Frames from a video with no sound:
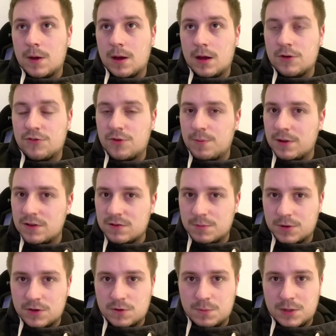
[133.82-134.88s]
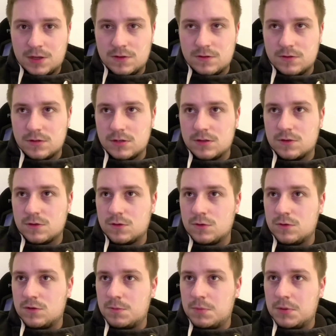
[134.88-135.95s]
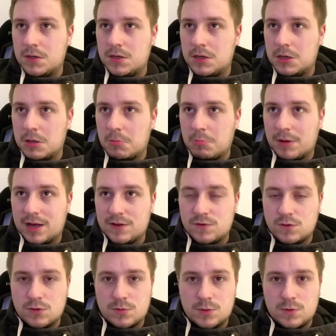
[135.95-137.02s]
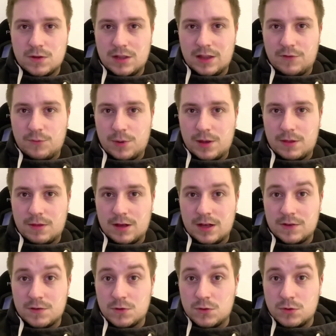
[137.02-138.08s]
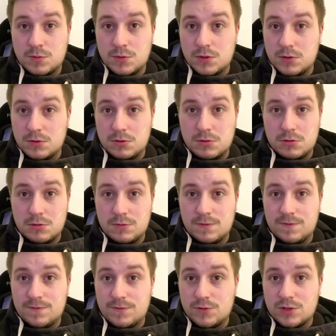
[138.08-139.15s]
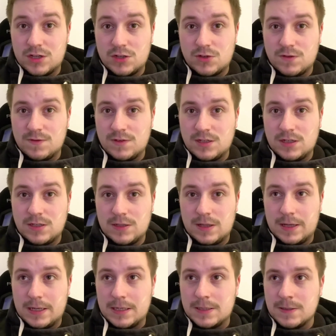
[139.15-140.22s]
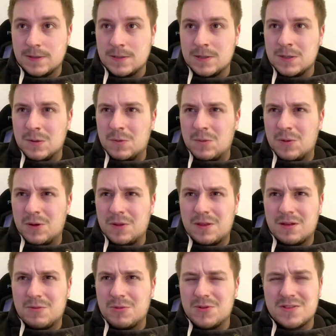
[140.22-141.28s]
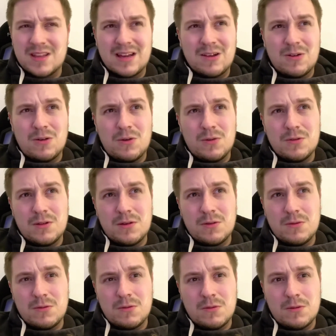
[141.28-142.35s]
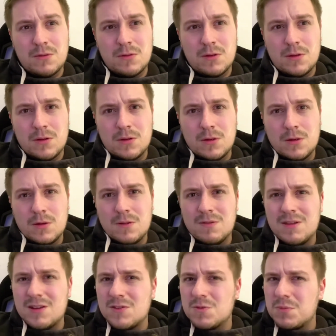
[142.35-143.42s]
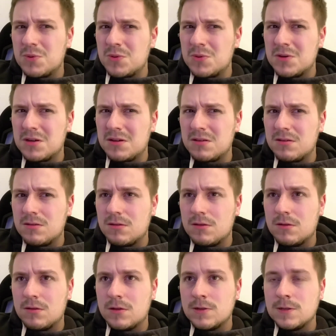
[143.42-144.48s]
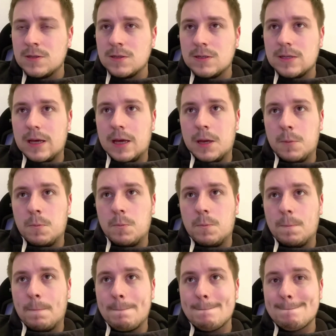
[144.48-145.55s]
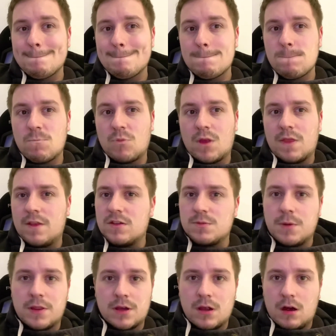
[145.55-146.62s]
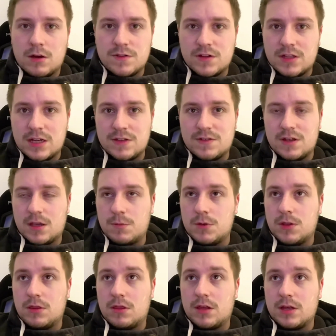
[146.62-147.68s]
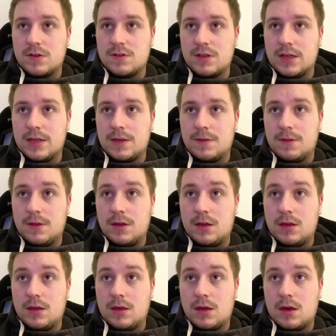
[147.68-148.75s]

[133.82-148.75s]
Tremendous amount of space. It's going to be as normal to live with as a normal Ford SUV, like what's that called now? The Explorer? And then some other cars in that segment, things like the